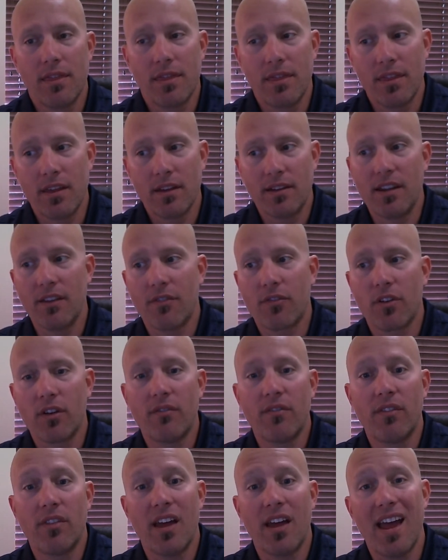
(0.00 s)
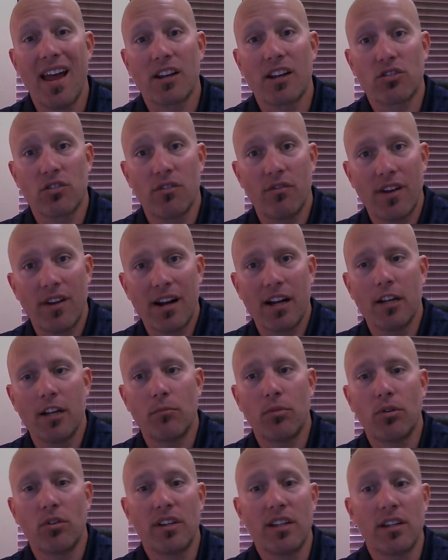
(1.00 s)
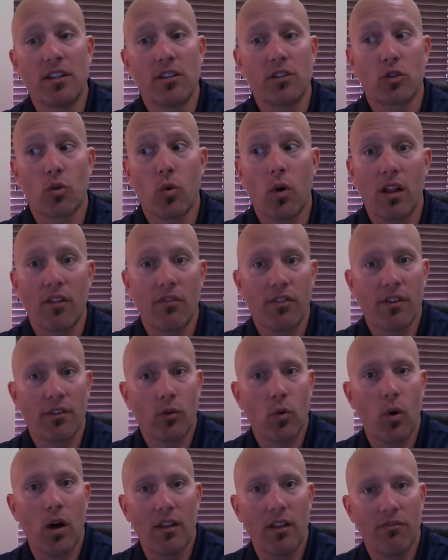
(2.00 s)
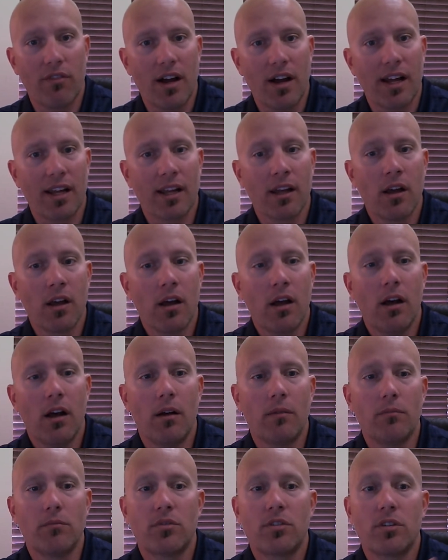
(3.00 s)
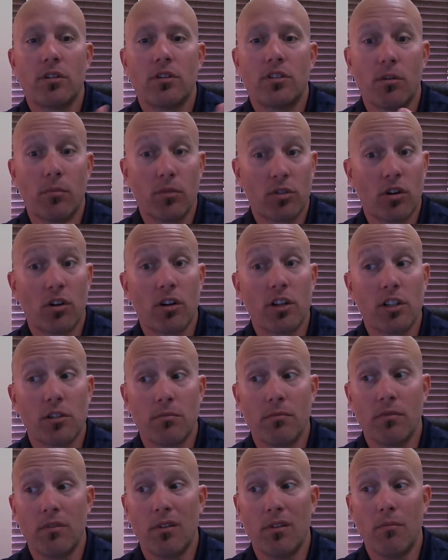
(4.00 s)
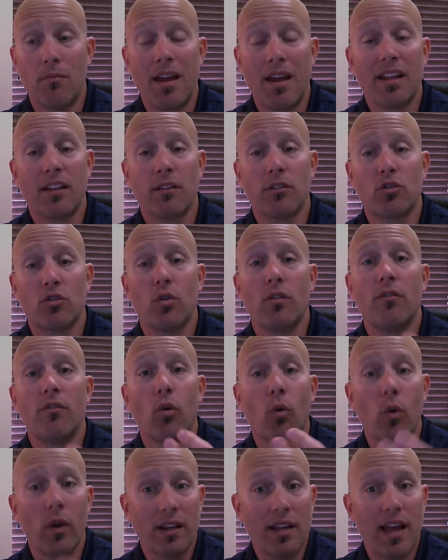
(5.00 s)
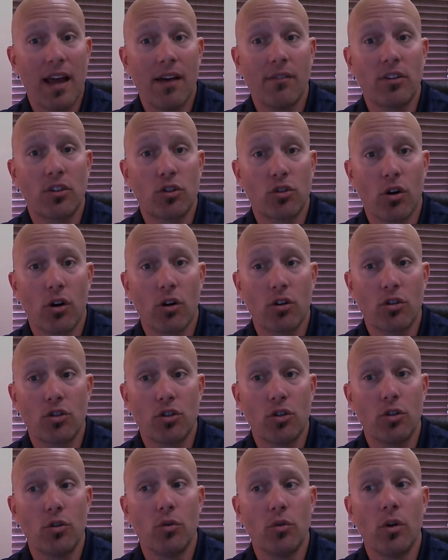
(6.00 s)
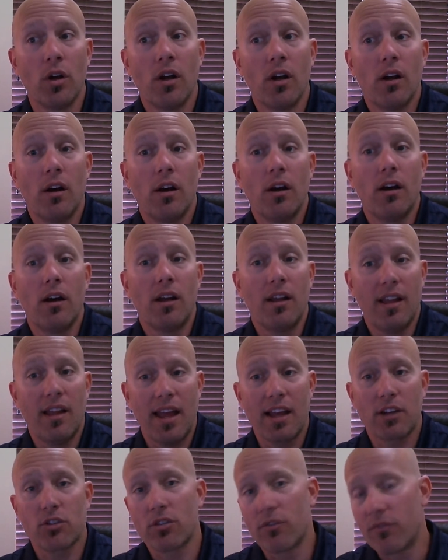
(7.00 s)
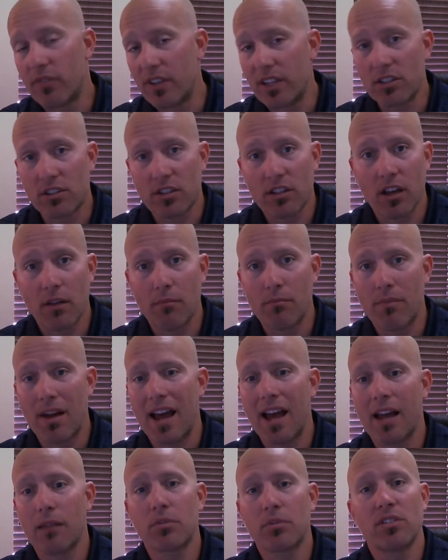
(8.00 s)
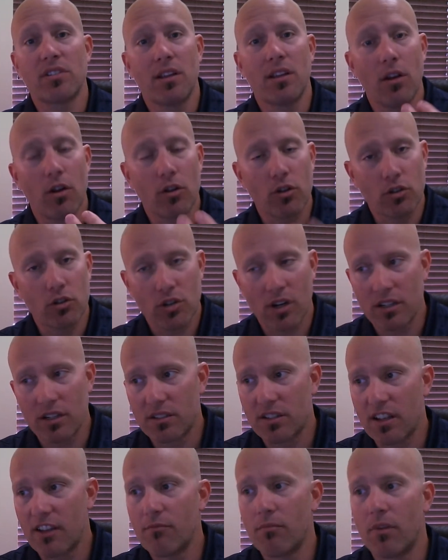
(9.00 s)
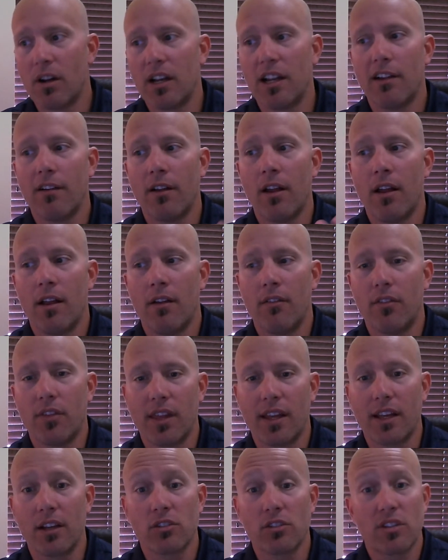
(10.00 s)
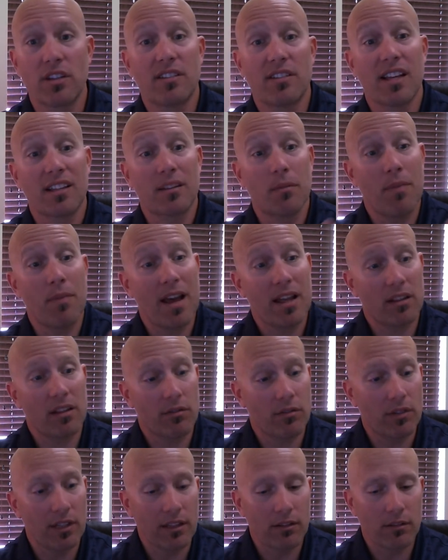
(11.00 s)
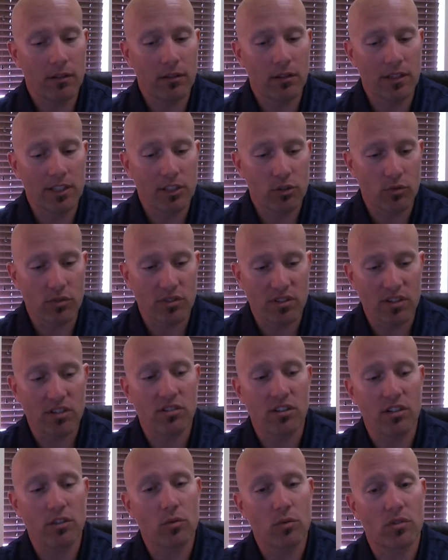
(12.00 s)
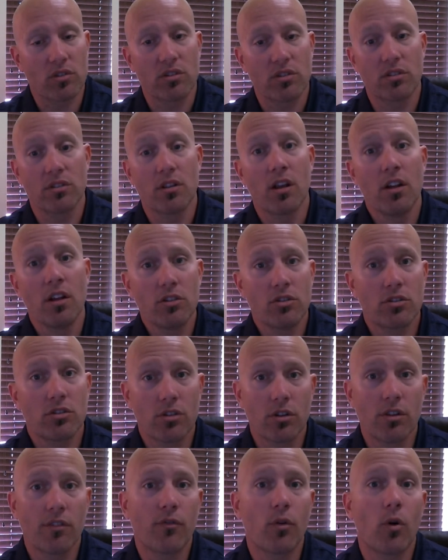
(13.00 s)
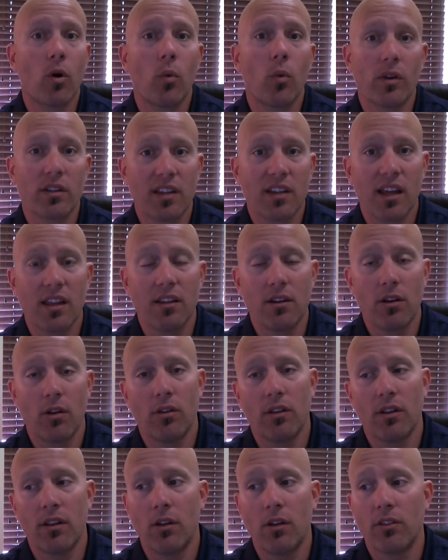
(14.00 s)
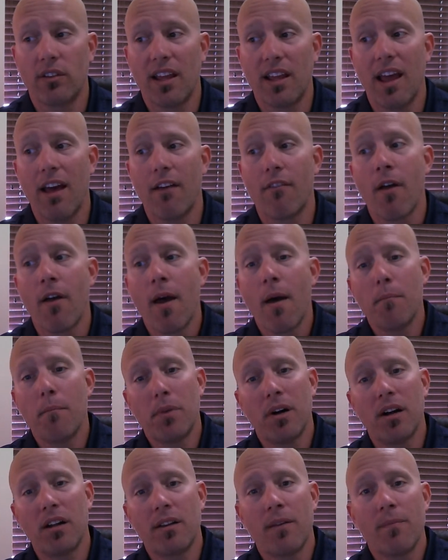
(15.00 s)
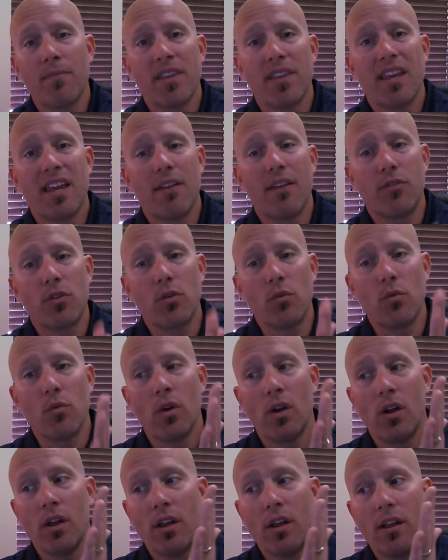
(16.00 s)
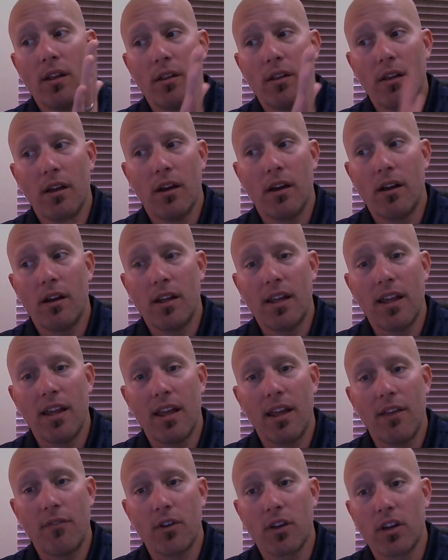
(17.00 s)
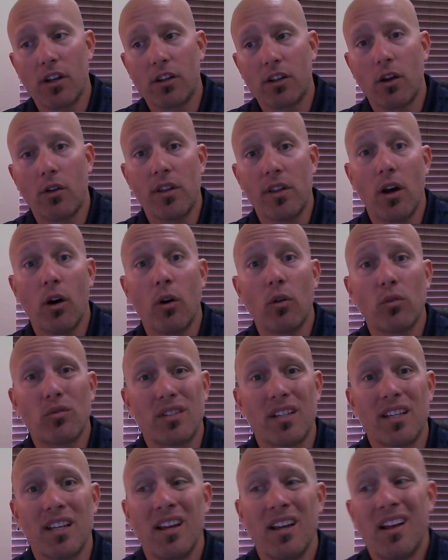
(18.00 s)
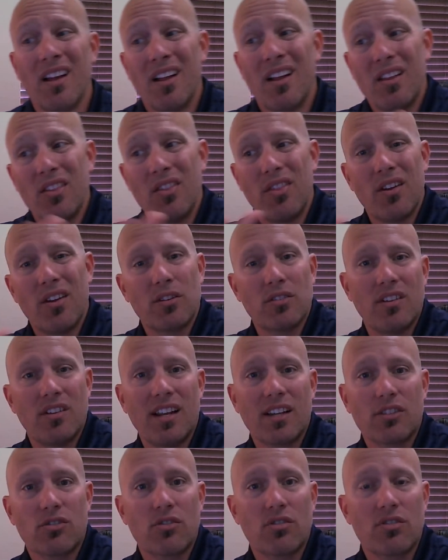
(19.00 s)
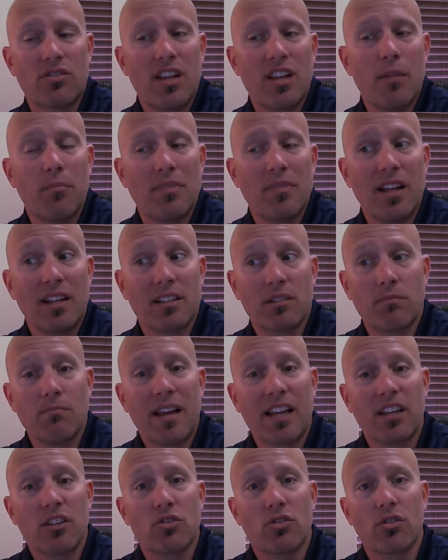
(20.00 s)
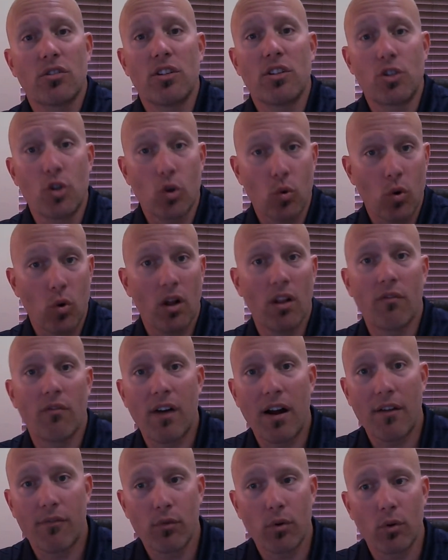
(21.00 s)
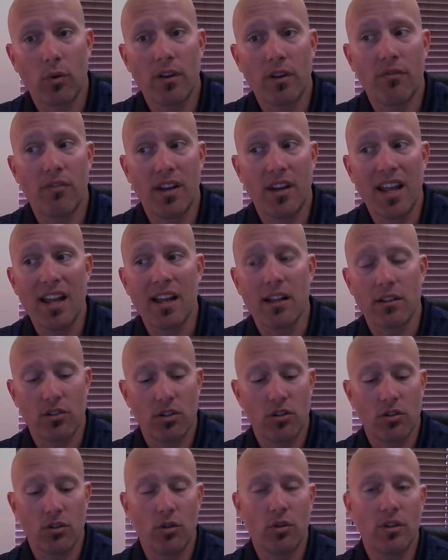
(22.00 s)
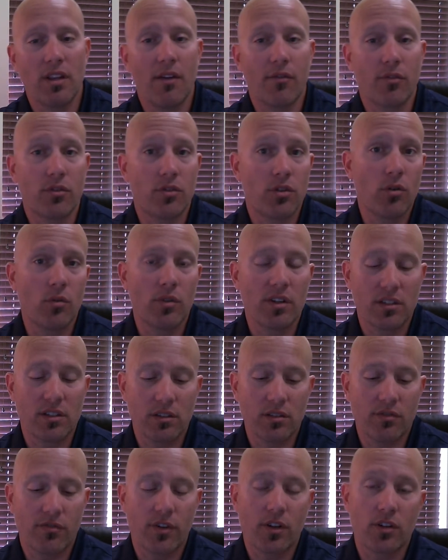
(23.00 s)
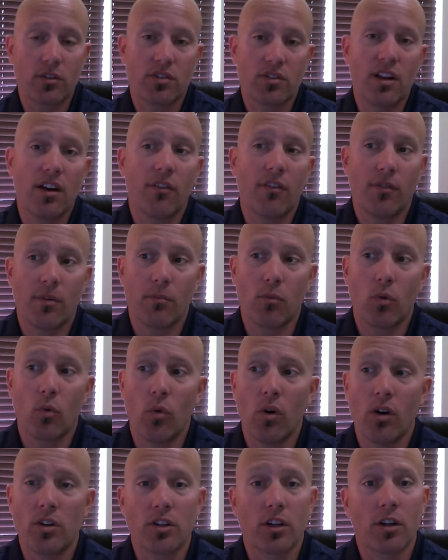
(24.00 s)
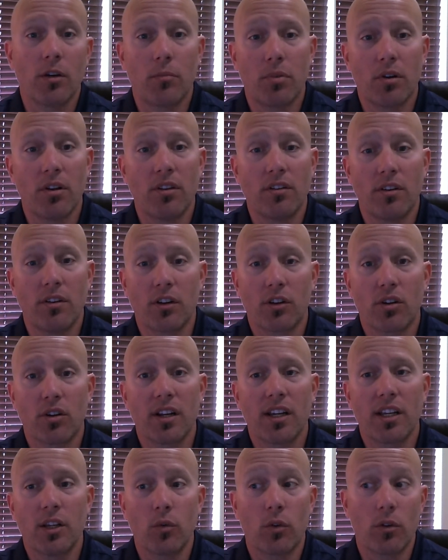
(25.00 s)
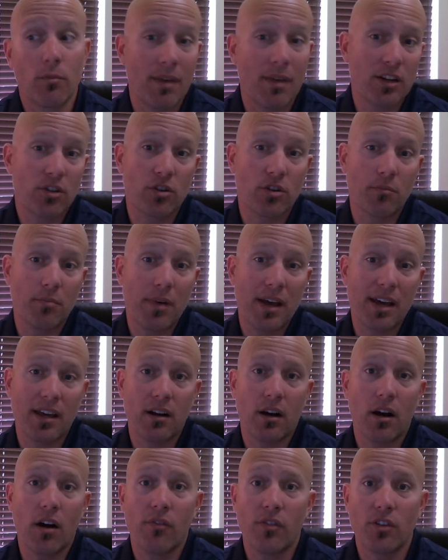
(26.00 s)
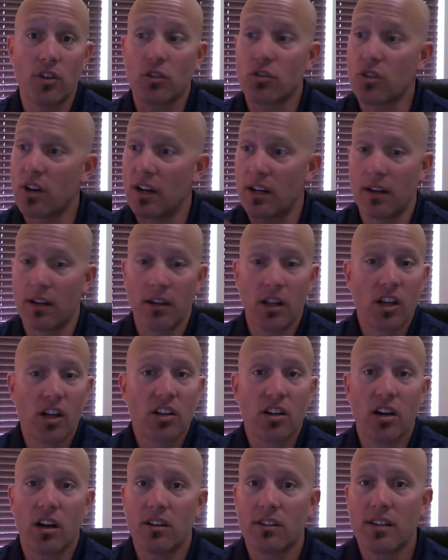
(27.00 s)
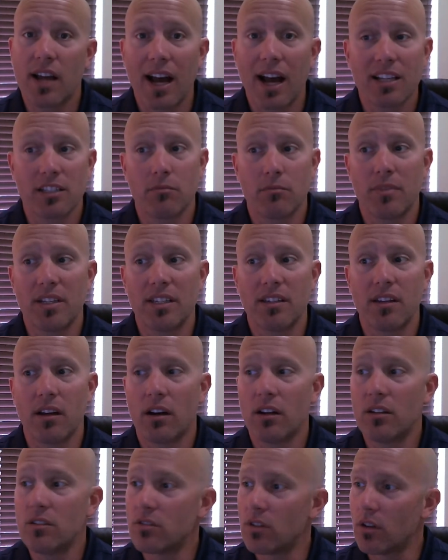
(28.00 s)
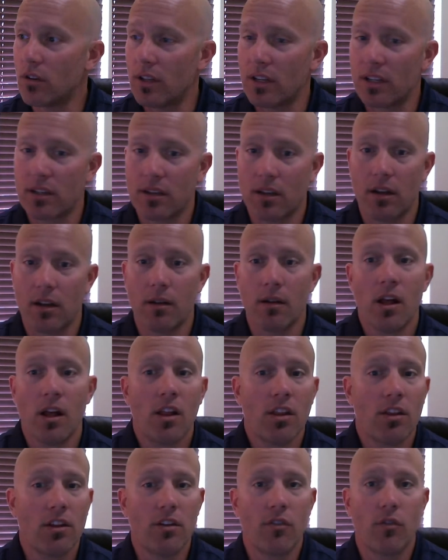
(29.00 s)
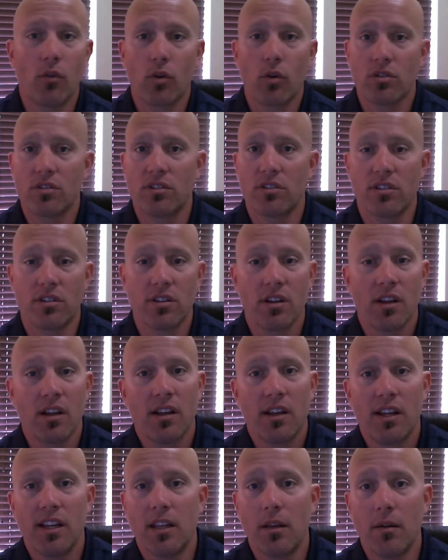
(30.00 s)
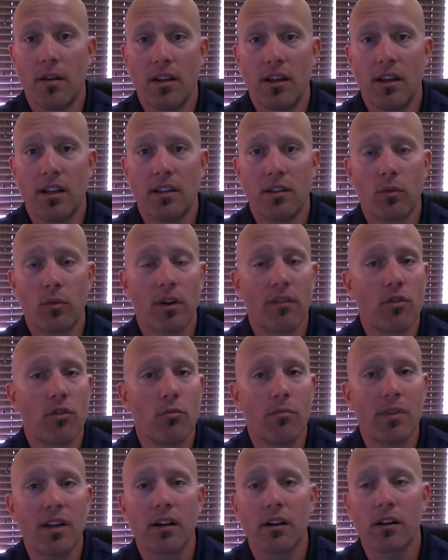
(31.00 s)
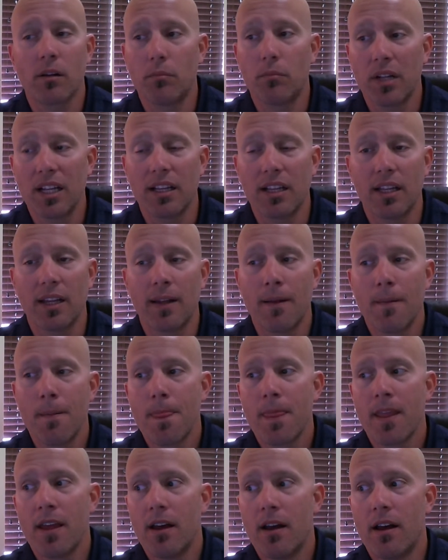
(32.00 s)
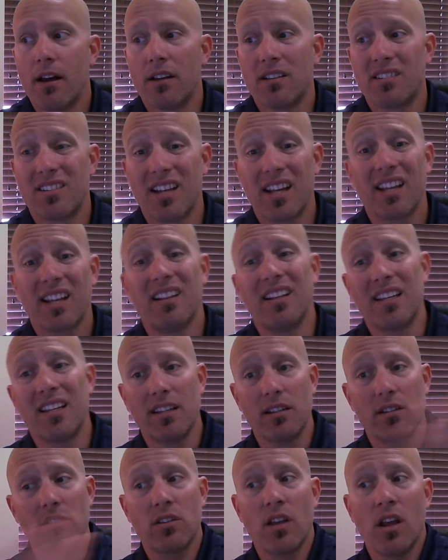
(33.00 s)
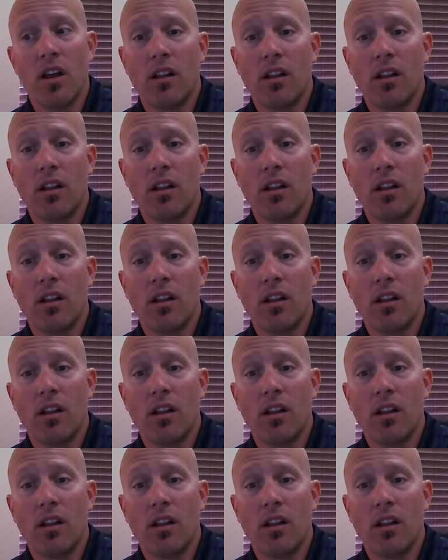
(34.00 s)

the different the extra variable is qualifying. Um, some attorneys may to avoid having to charge you uh, extra fees to come back because they know you're trying to save money everything else. They take the path of le least resistance, which is just do the 401k and know, know that they have. But if you uh, if you're going to go the owelty, there's an extra step and that's making sure that you qualify for a refinance and you're doing that for two reasons for yourself number one you're going to put up the decree you want to make sure and pay it off and you're trying to cut ties and be done so that uh, the divorce is in the, in the rearview mirror completely uh, secondly is